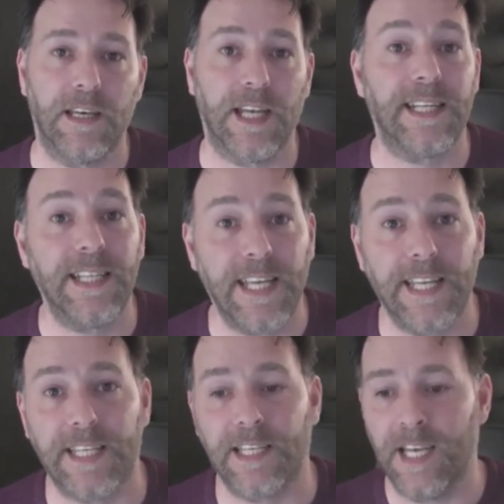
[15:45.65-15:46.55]
And I did
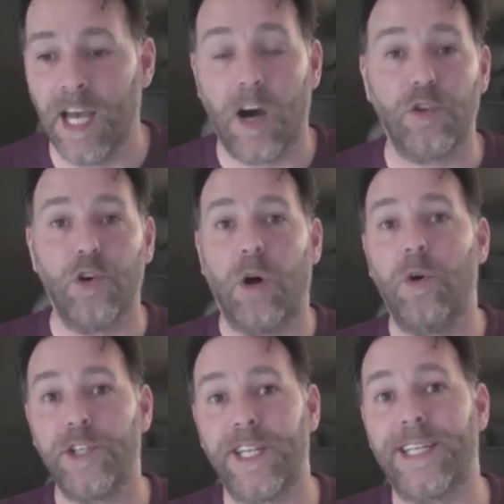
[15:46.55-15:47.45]
hate it. Although I
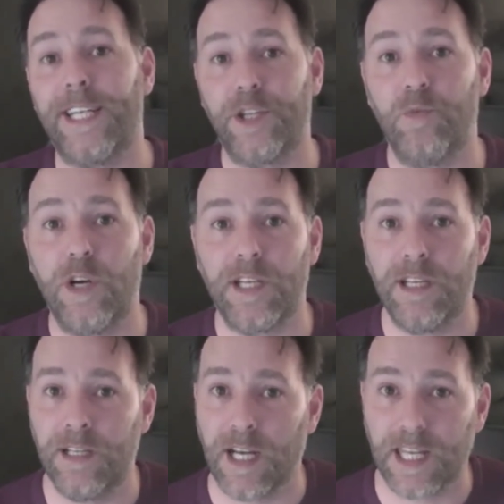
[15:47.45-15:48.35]
was an addiction
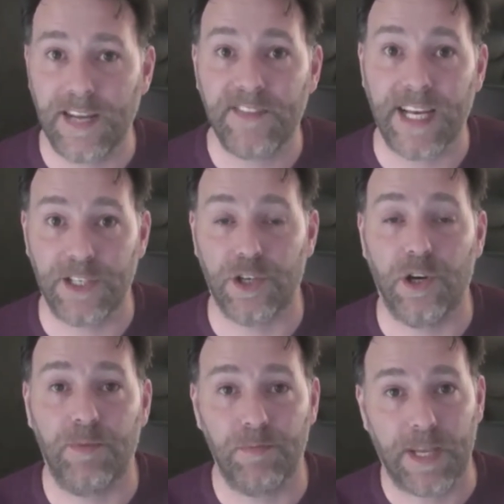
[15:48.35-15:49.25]
worker, I left that
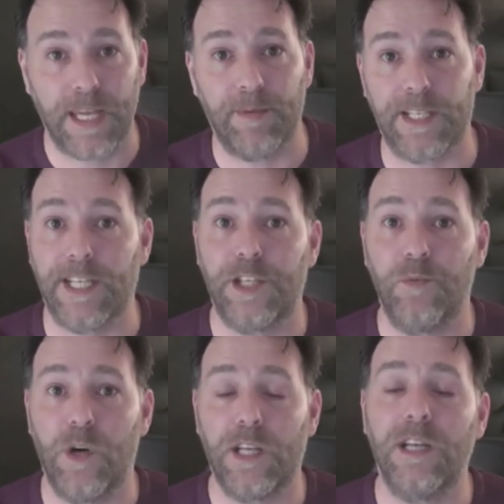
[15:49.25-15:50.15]
job and became an addiction
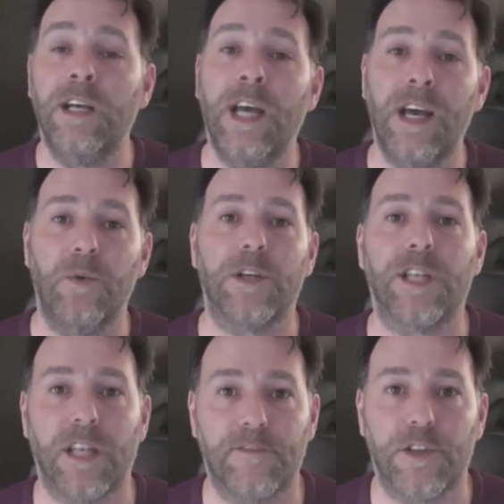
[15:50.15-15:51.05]
worker, which
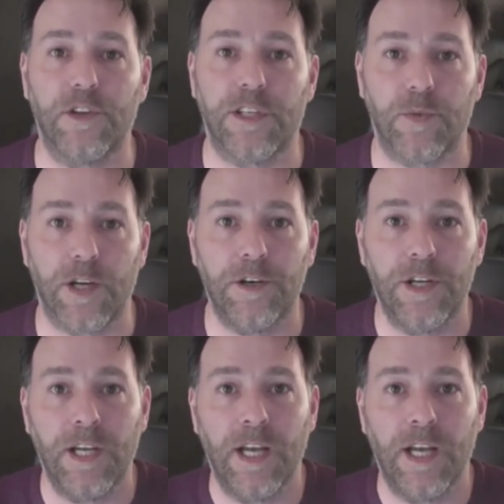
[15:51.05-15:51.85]
I loved doing as well.